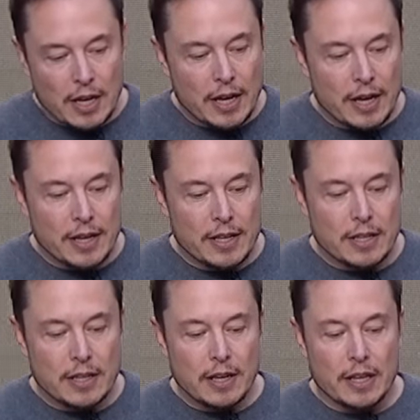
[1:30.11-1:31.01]
uh,
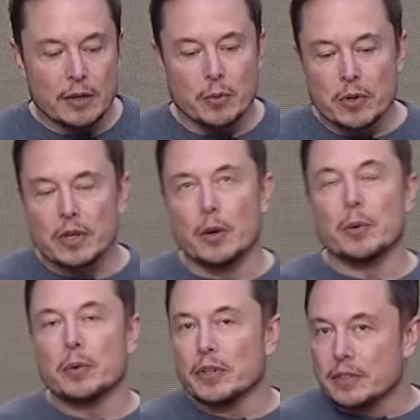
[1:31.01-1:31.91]
I think you know
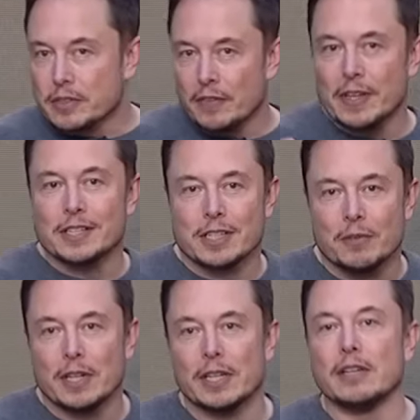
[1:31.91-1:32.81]
something
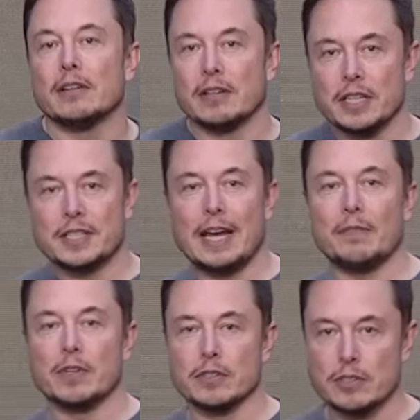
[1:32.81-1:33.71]
similar needs to
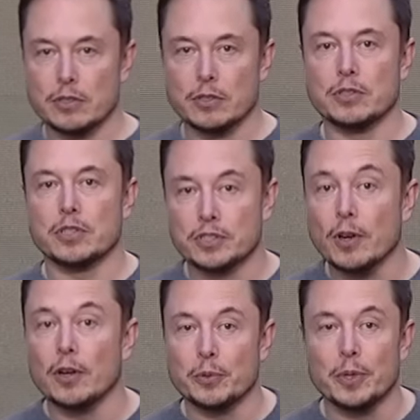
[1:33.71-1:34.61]
happen to, to
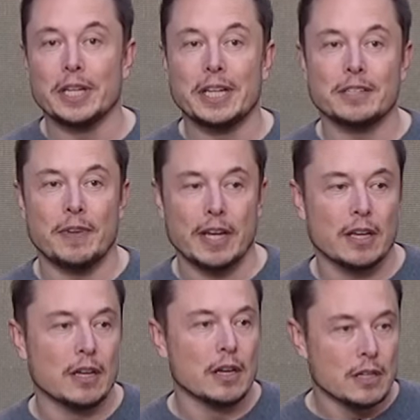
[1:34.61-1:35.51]
solar. We really need to
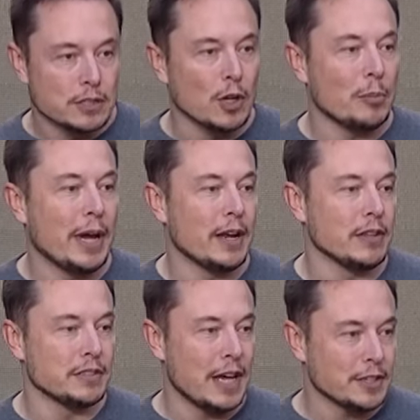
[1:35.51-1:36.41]
make solar
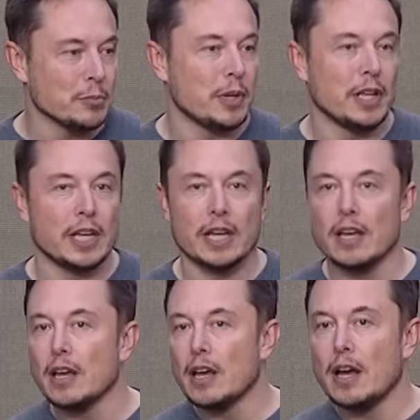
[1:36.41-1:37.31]
panels as appealing
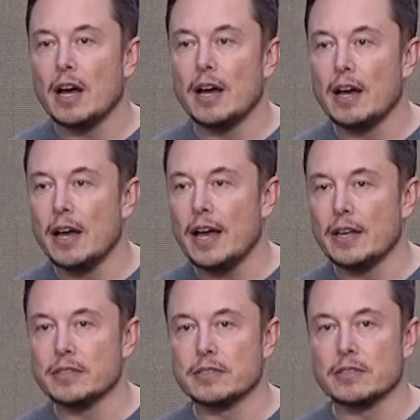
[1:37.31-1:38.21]
uh,
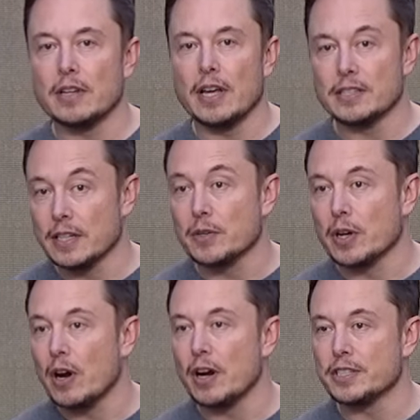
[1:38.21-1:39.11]
as, as electric
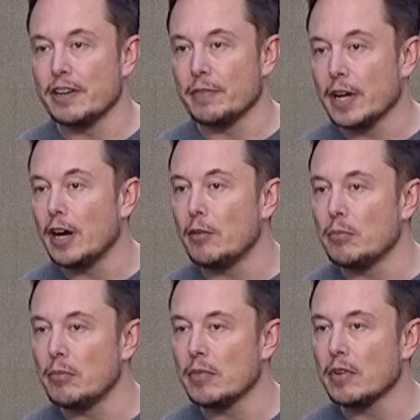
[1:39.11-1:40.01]
cars have become.
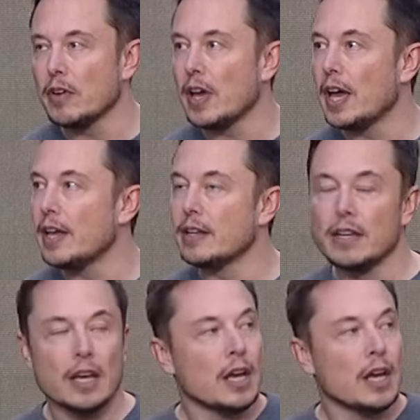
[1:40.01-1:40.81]
And